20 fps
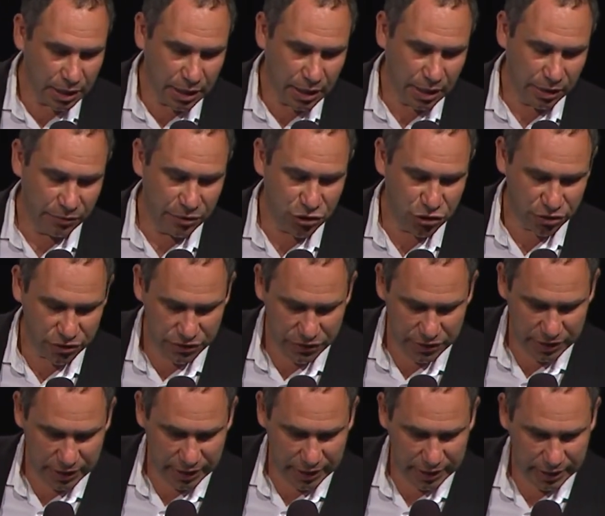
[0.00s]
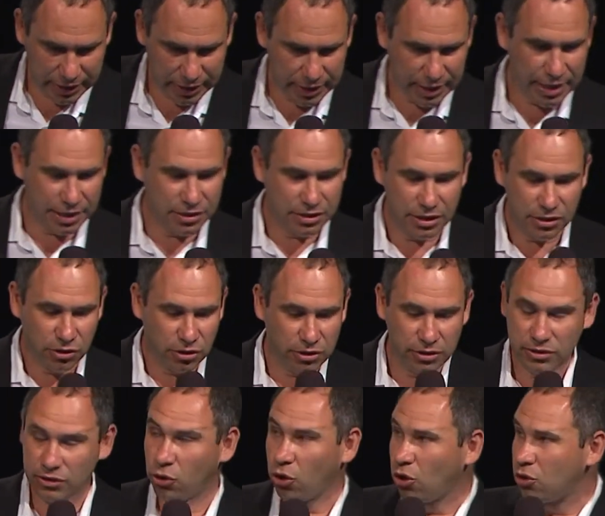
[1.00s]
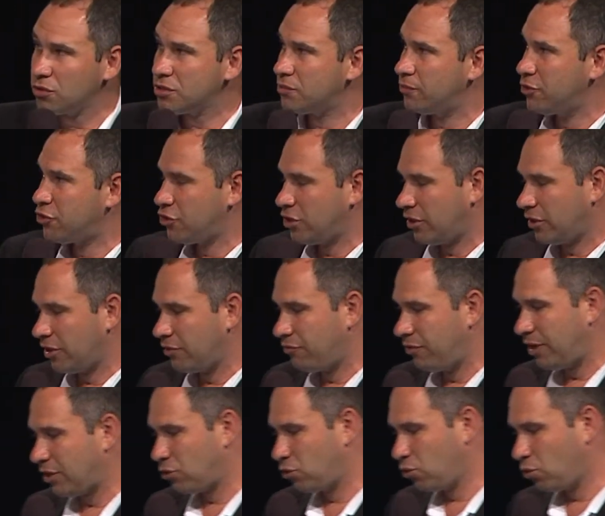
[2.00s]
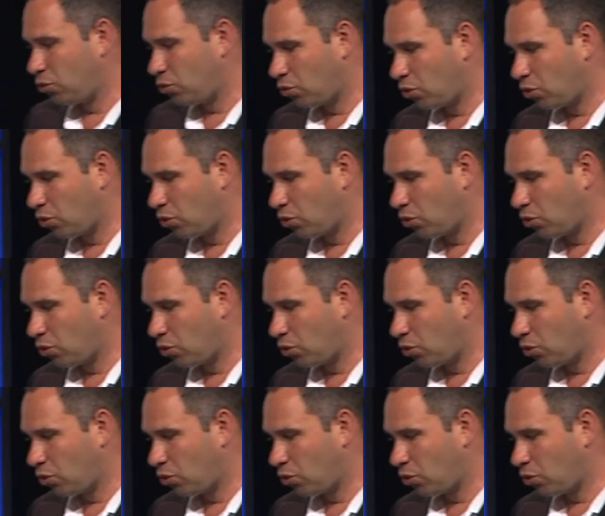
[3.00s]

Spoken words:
which is, and cones, which are referred to